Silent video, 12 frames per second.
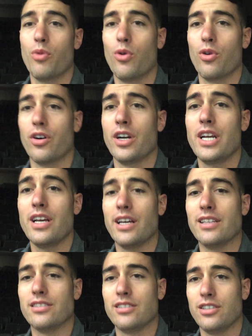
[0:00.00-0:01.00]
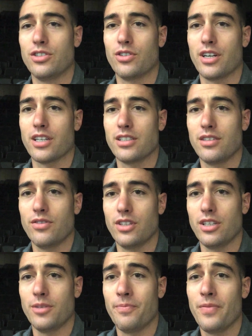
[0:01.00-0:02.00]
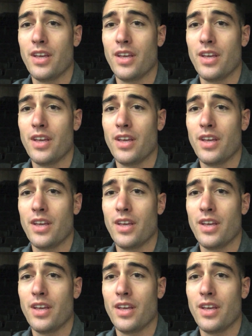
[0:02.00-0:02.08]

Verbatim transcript: more in seizure activity,